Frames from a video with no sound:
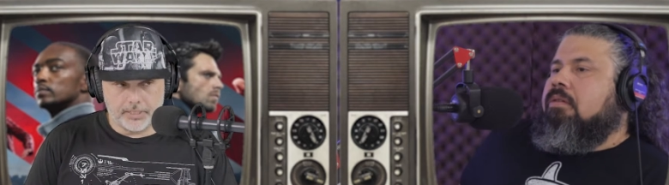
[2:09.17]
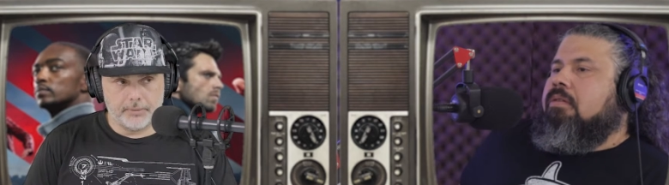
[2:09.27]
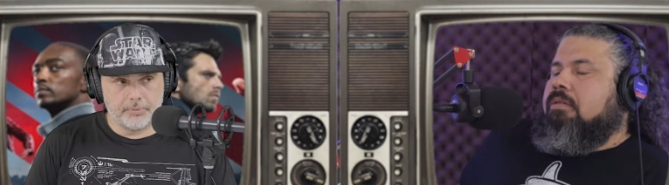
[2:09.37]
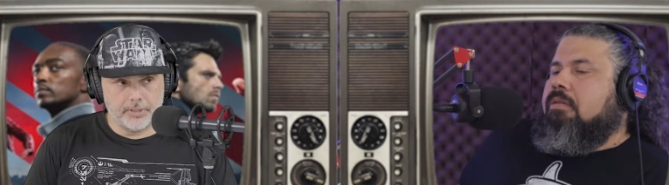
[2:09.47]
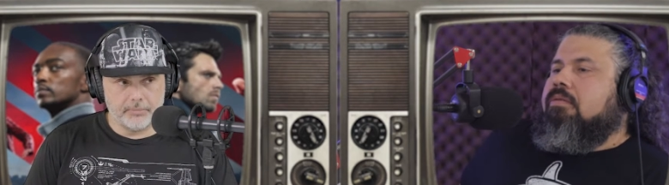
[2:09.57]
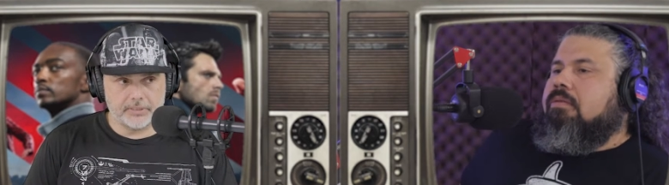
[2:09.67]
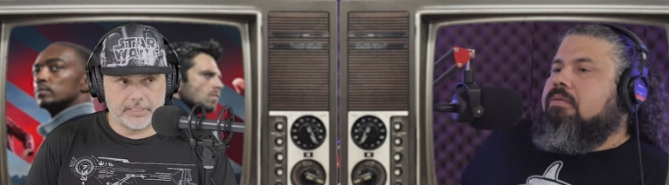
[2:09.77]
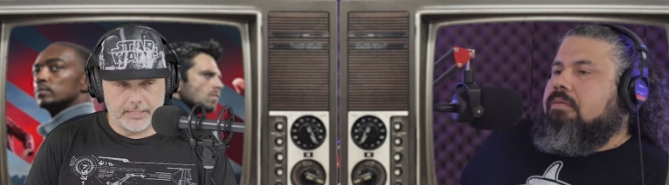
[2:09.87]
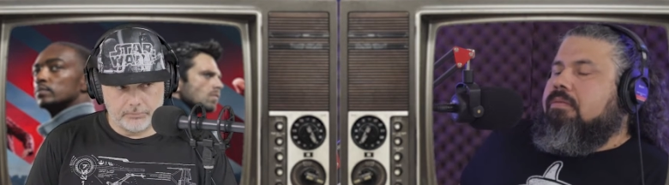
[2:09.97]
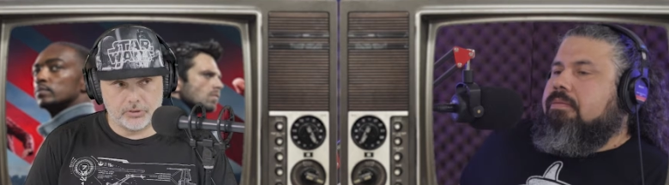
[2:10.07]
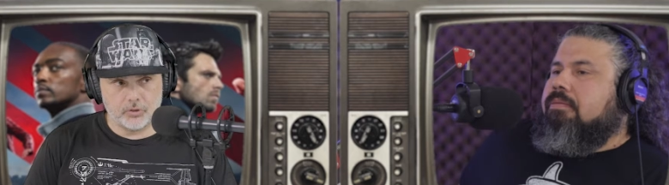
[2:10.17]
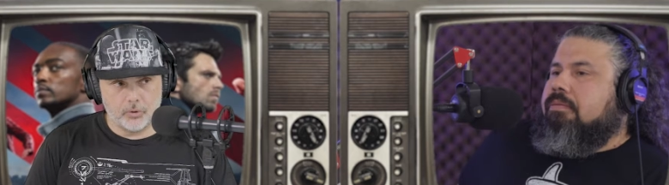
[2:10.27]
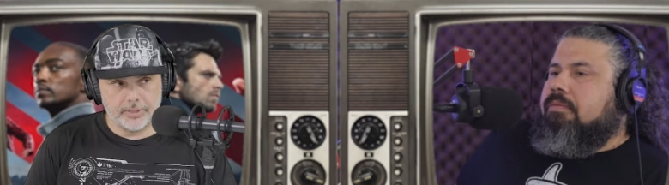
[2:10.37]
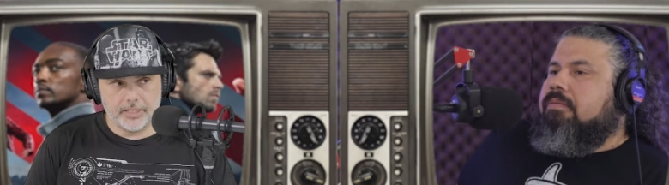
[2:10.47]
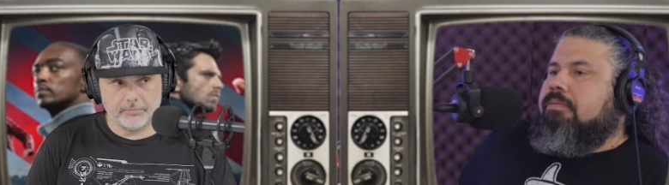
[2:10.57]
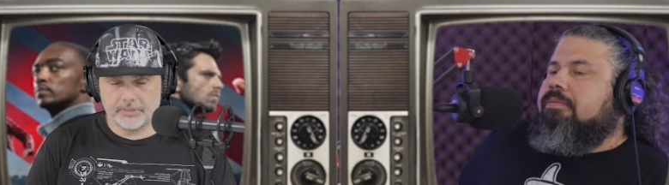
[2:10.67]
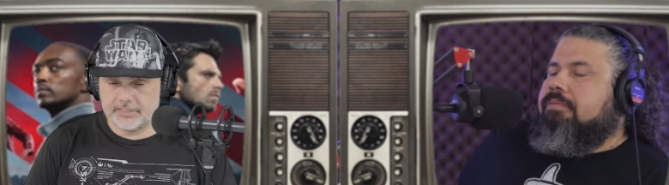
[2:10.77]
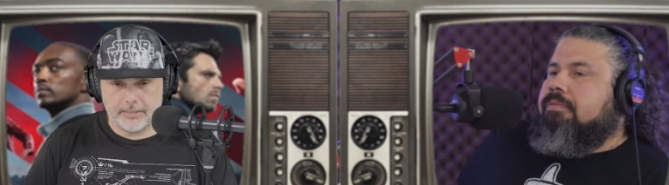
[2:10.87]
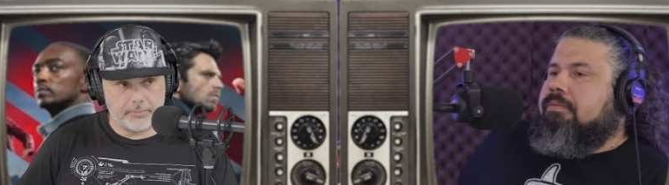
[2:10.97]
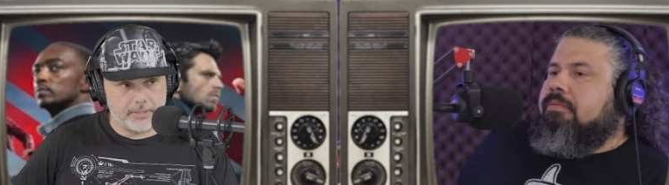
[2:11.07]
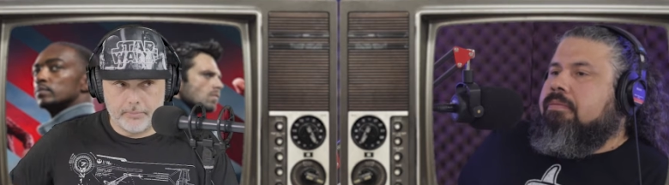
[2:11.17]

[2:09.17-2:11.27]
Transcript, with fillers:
Speaker 1: Bucky pretty much came storming up to Sam,